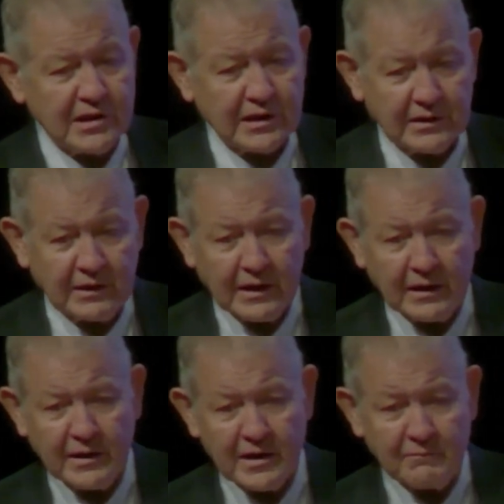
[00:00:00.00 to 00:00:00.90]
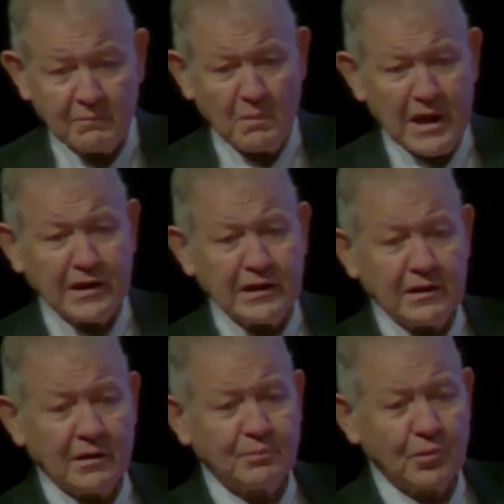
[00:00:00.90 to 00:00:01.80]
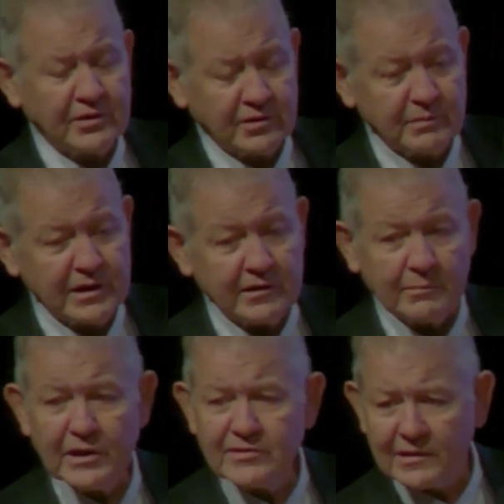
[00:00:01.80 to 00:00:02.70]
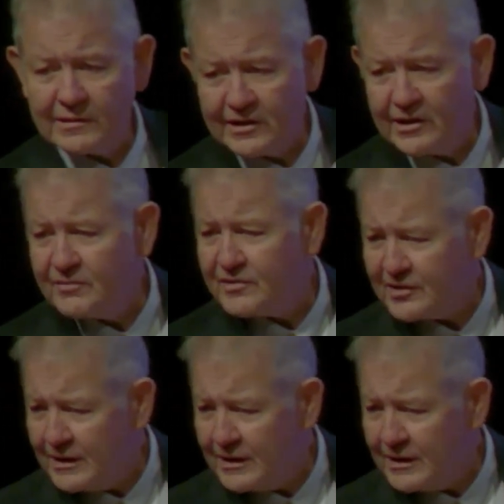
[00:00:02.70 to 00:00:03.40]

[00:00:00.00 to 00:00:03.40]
and then Manny appointed me to basically give the same